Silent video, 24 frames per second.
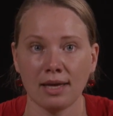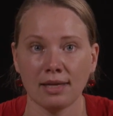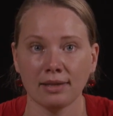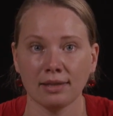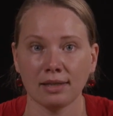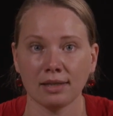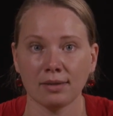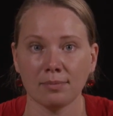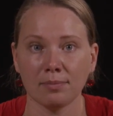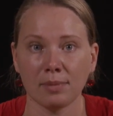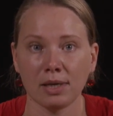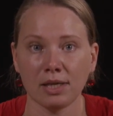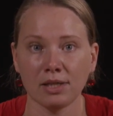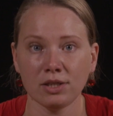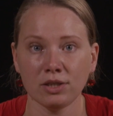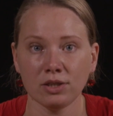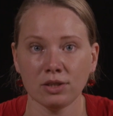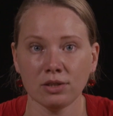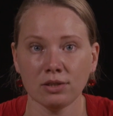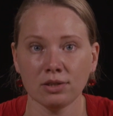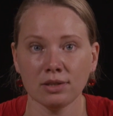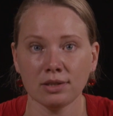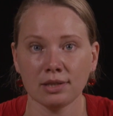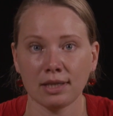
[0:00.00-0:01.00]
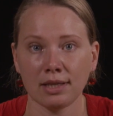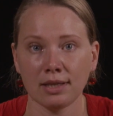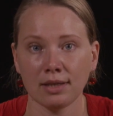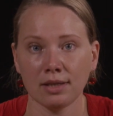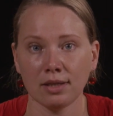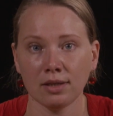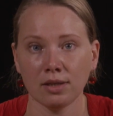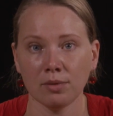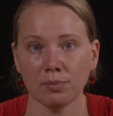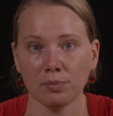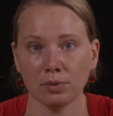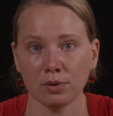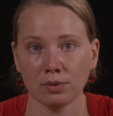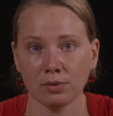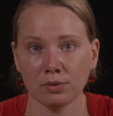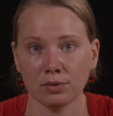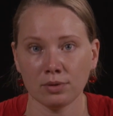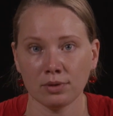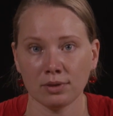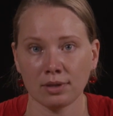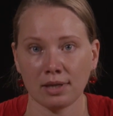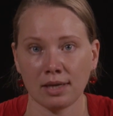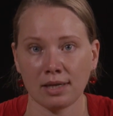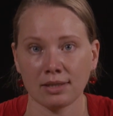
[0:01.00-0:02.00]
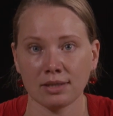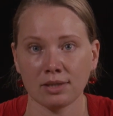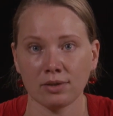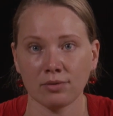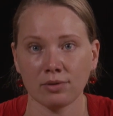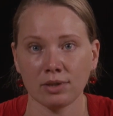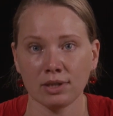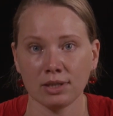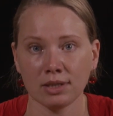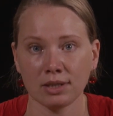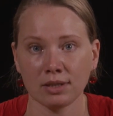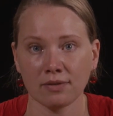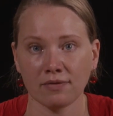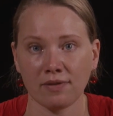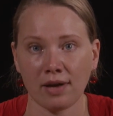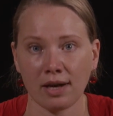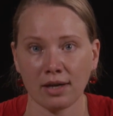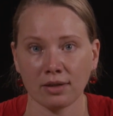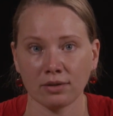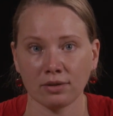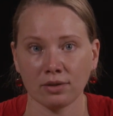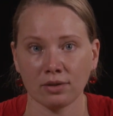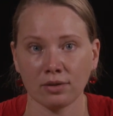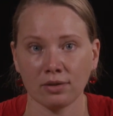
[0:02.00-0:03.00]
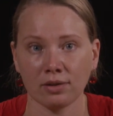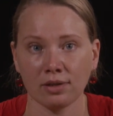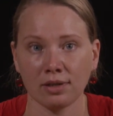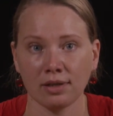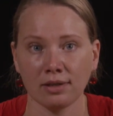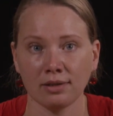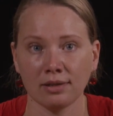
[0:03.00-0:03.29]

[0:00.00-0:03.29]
that mentions elder abuse as a risk factor